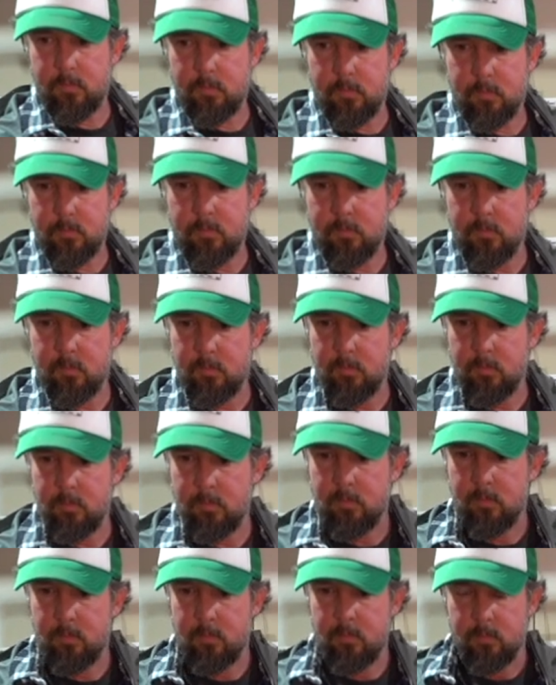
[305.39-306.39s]

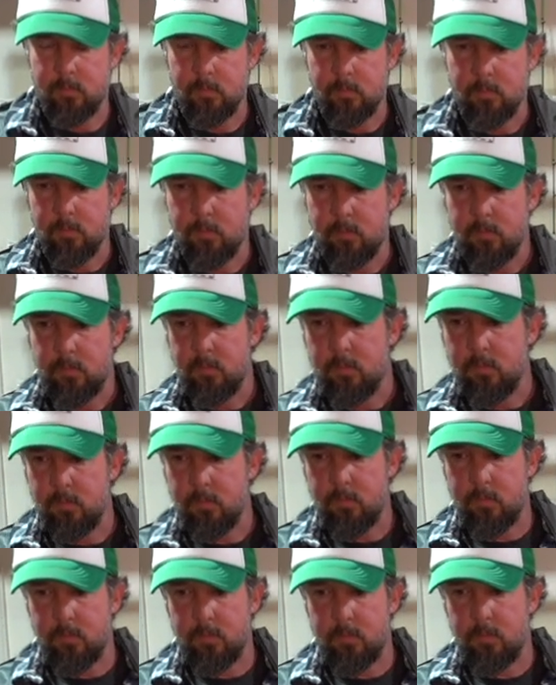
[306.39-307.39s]

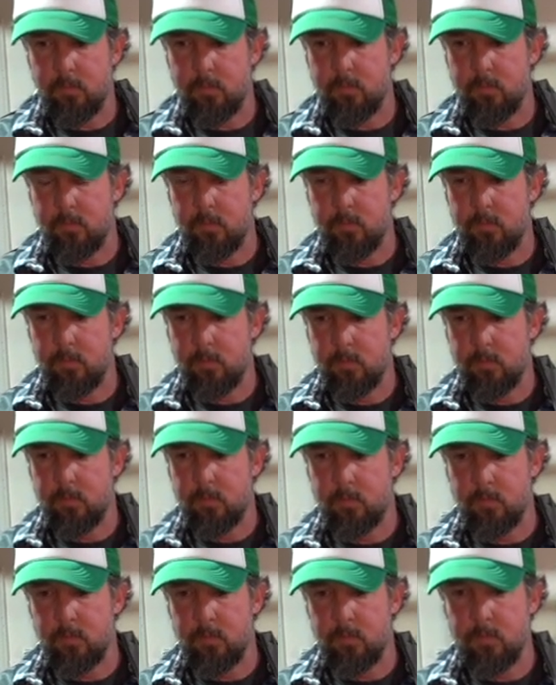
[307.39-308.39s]

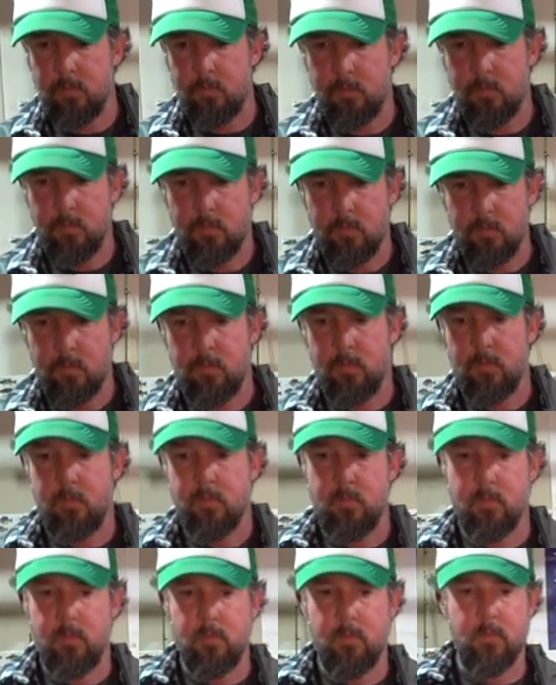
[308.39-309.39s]

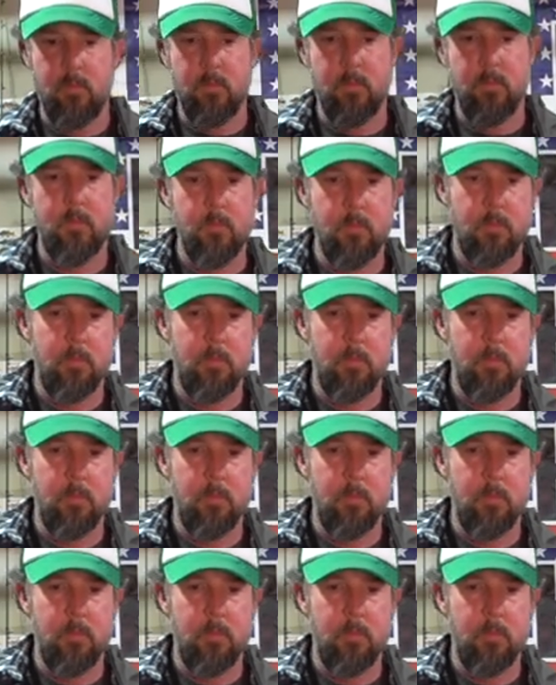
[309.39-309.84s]
(silent)